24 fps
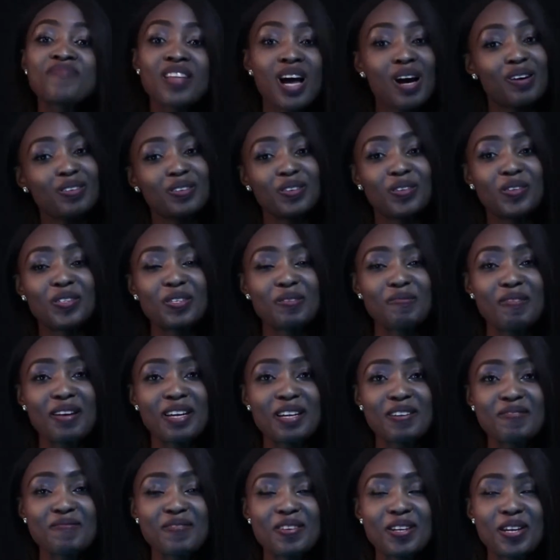I will also
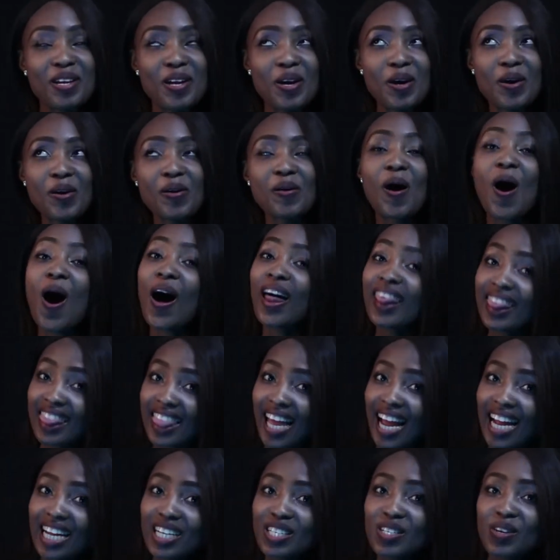make a video on
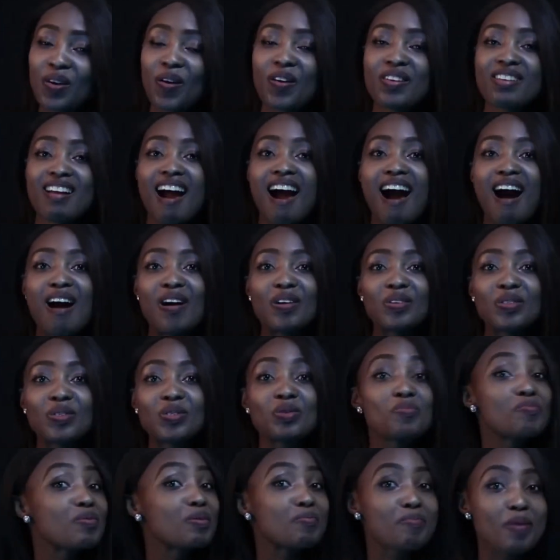that, on how to
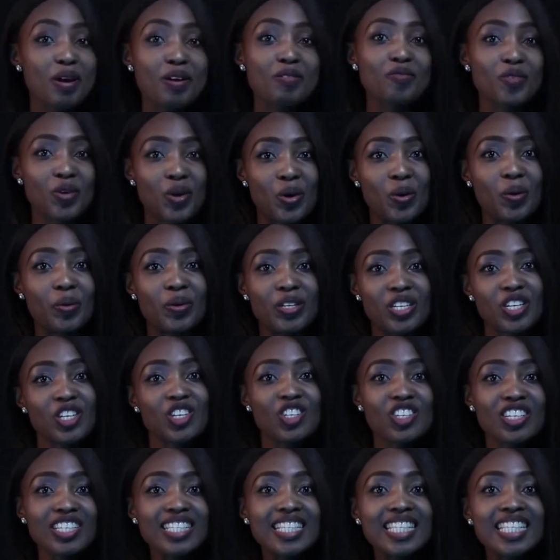prepare for your
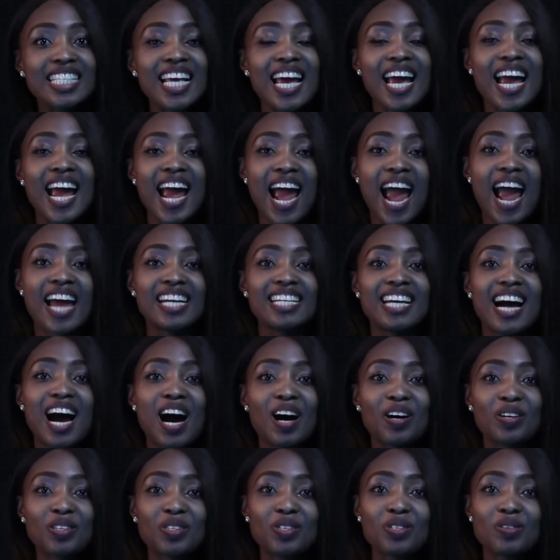auditions and
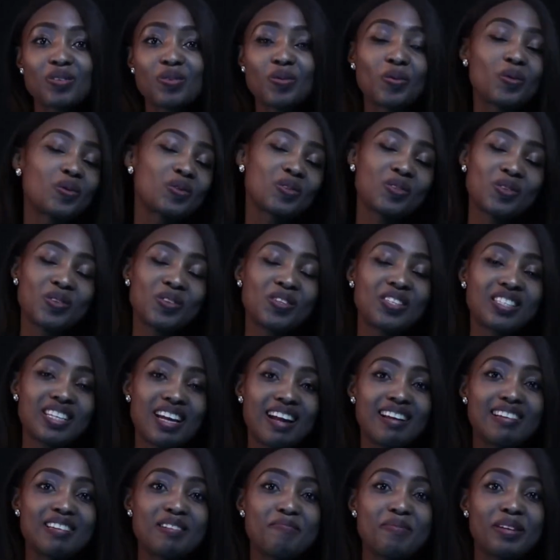how to also
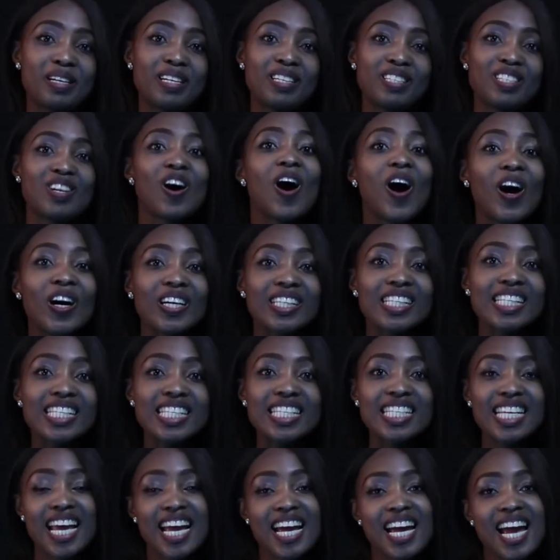stand a better
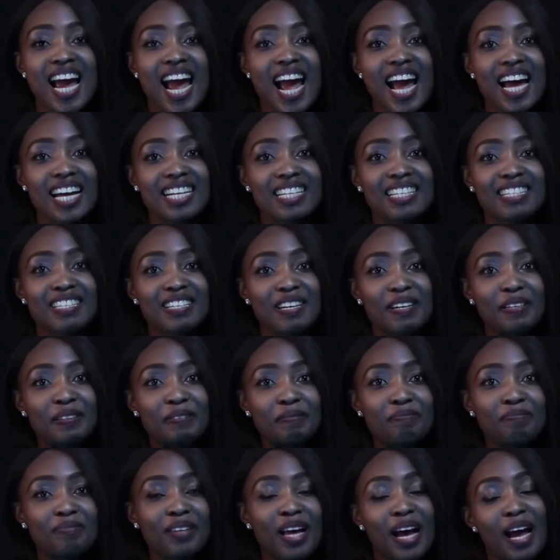chance at
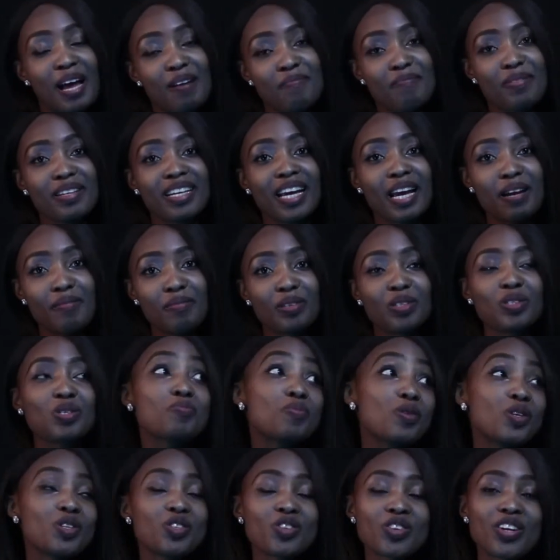being able to
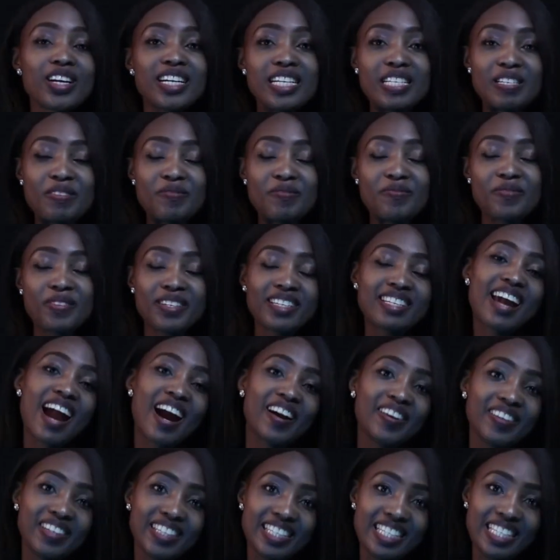portray different
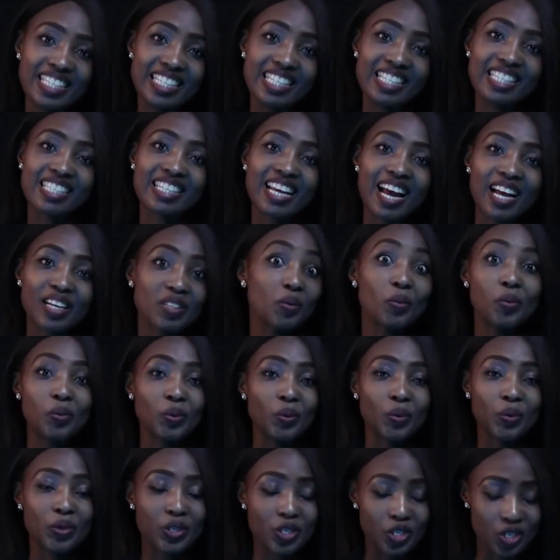characters at all
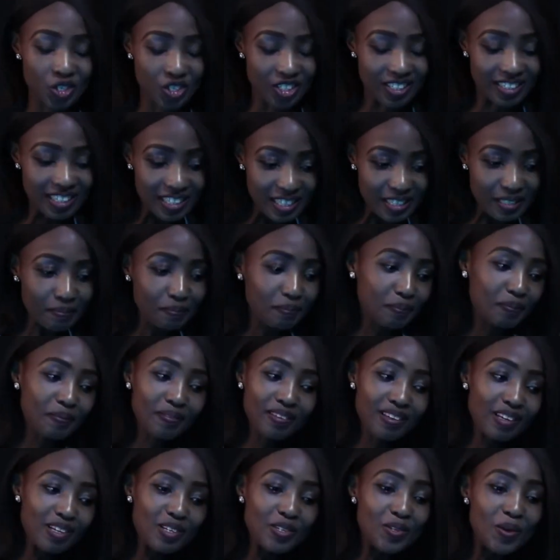auditions.
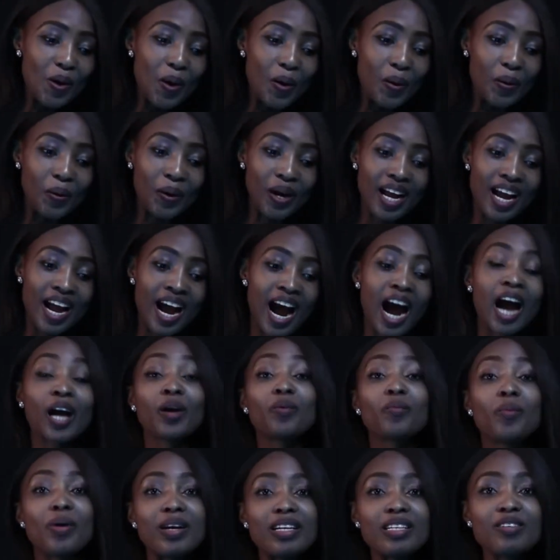So I
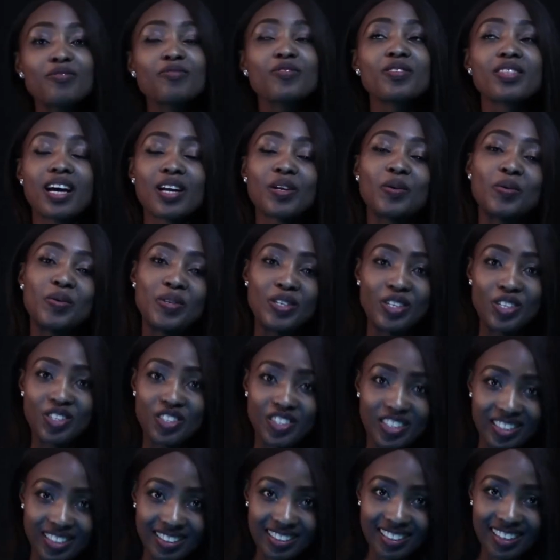went for that
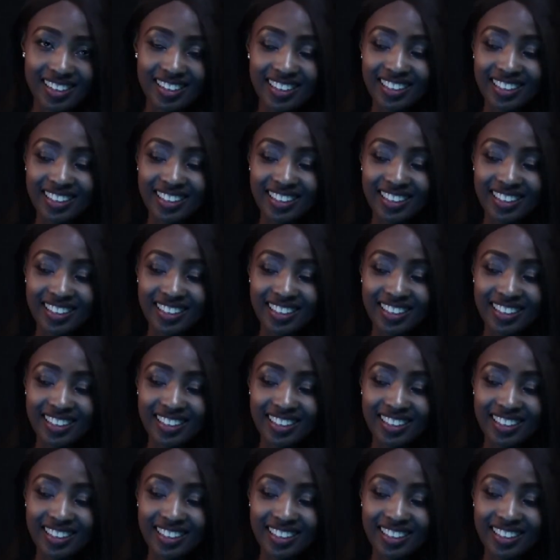audition,